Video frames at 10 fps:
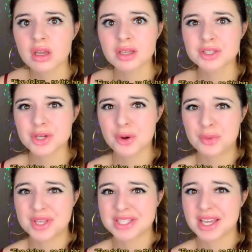No,
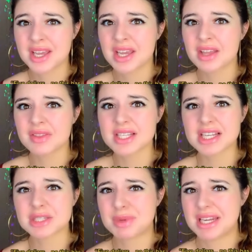this has
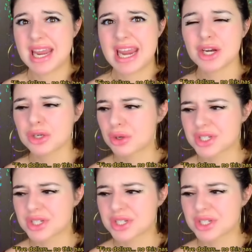to be an error or